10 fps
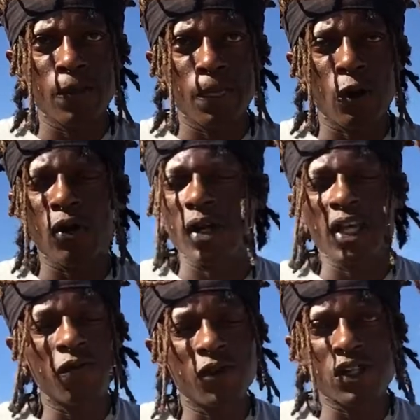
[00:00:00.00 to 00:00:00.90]
or
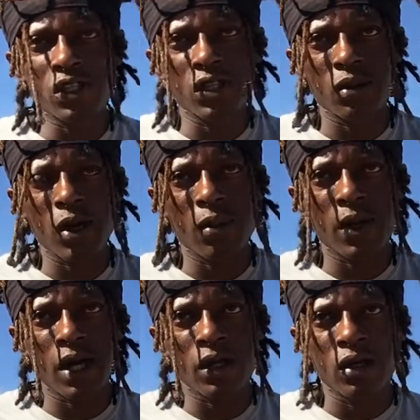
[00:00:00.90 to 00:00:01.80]
efficiently, my
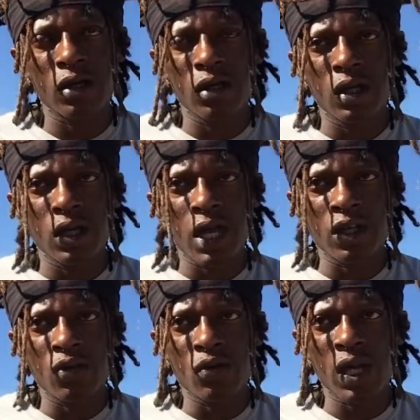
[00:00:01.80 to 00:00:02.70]
bad, and
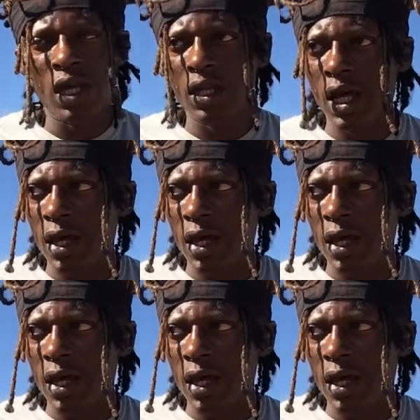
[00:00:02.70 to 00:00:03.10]
you can